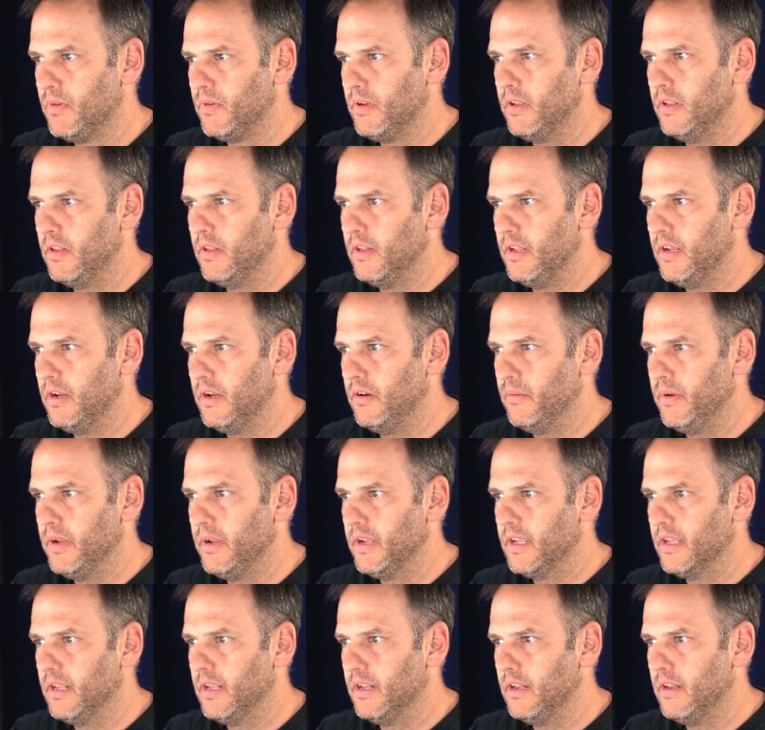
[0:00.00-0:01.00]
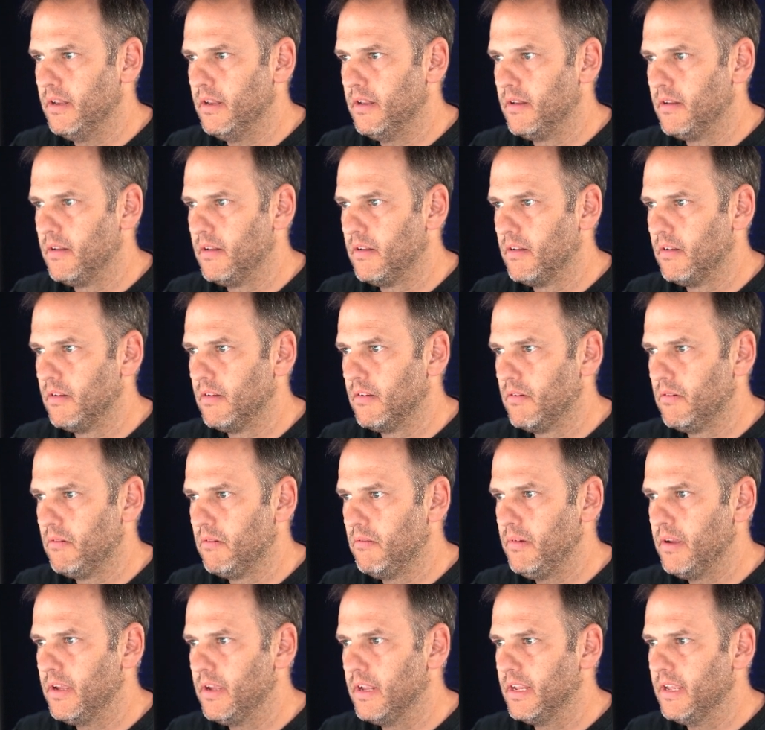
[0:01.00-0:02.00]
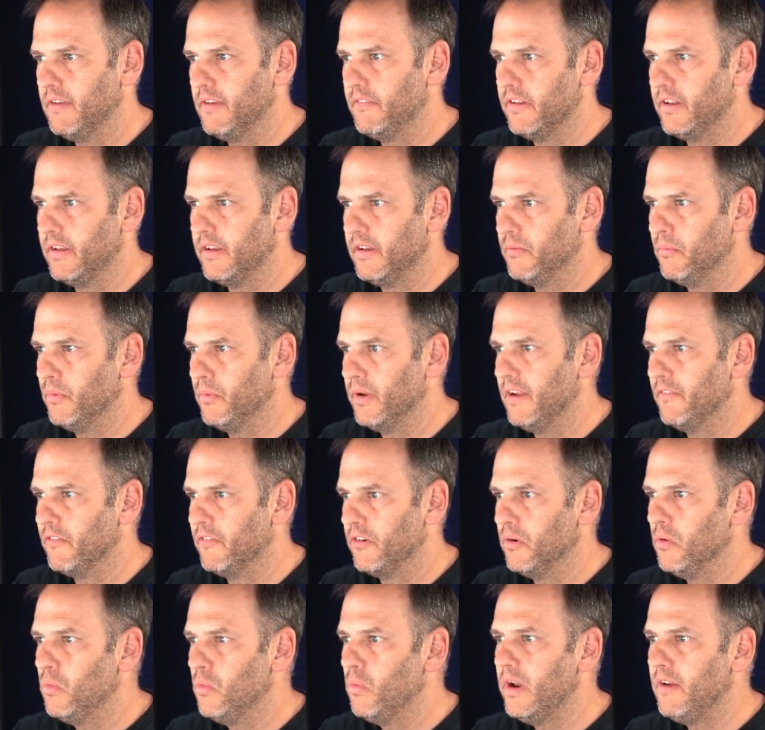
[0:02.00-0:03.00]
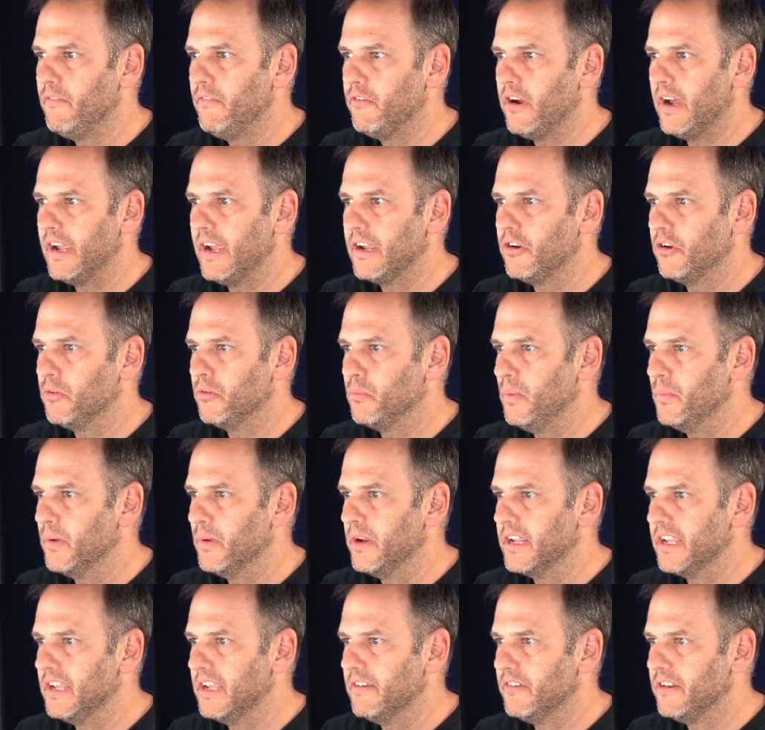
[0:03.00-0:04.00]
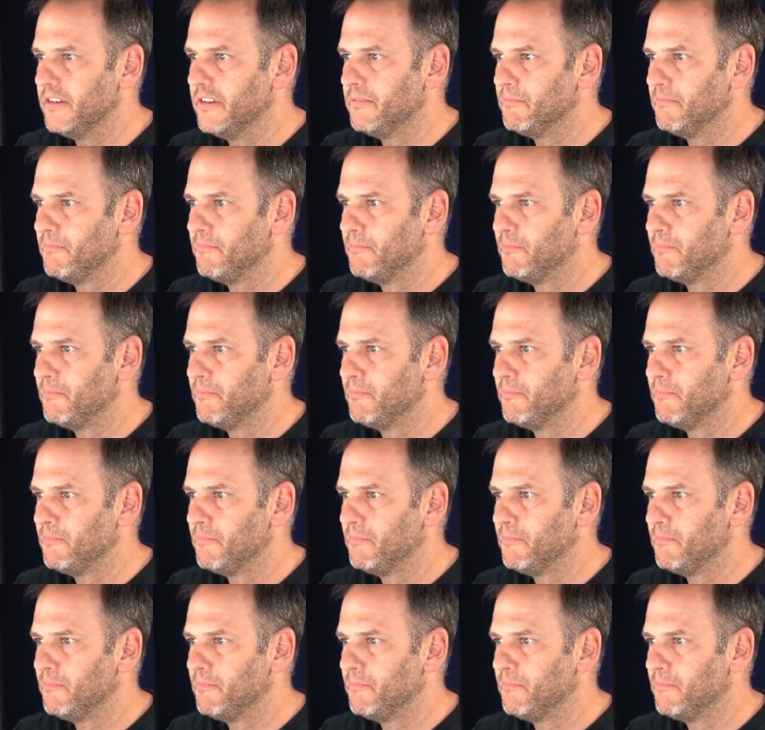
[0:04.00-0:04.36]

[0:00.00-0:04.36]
And there we can give it a whatever icon we want to give it.